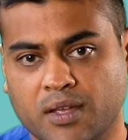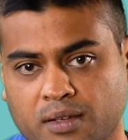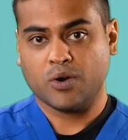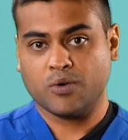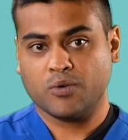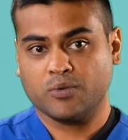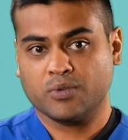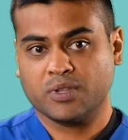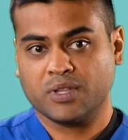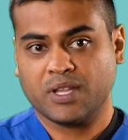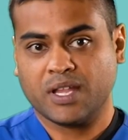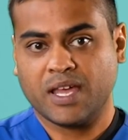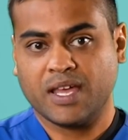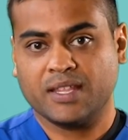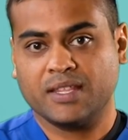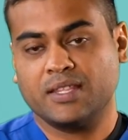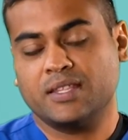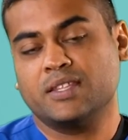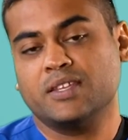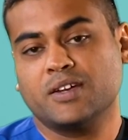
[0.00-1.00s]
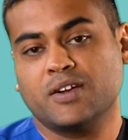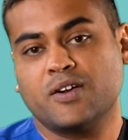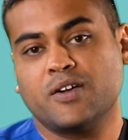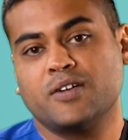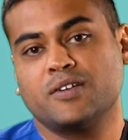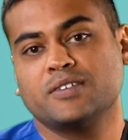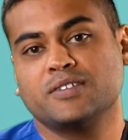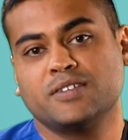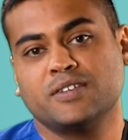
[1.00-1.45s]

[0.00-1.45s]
Don't let the current